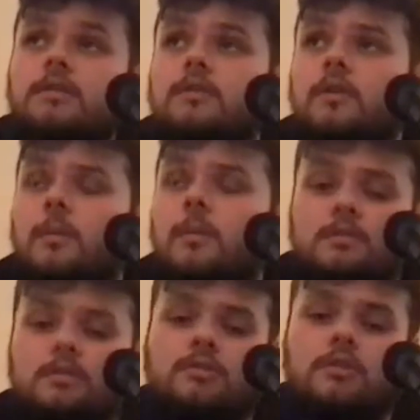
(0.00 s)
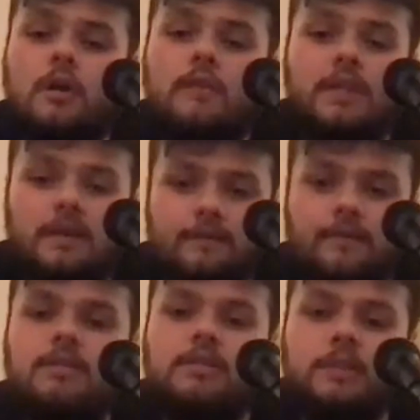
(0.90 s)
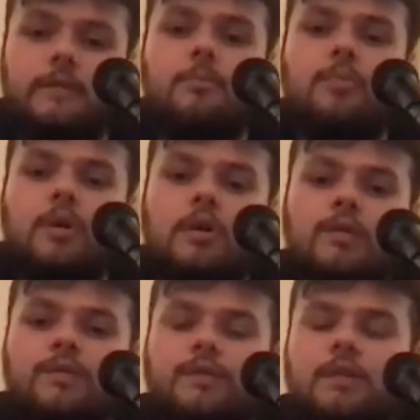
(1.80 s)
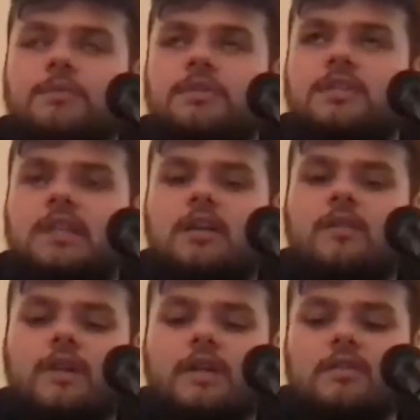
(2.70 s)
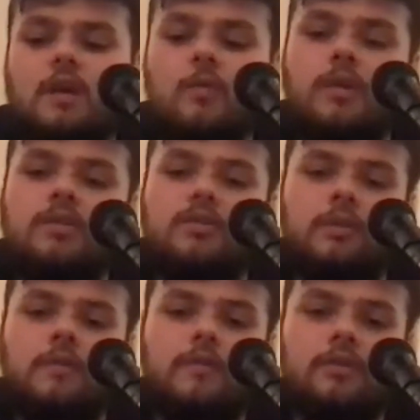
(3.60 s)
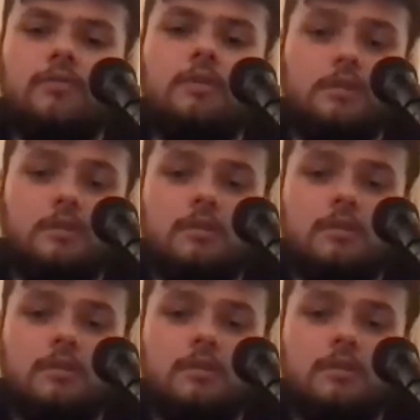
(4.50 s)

so I mean, just after that first year in Bath, just to clarify, so I went to another uni.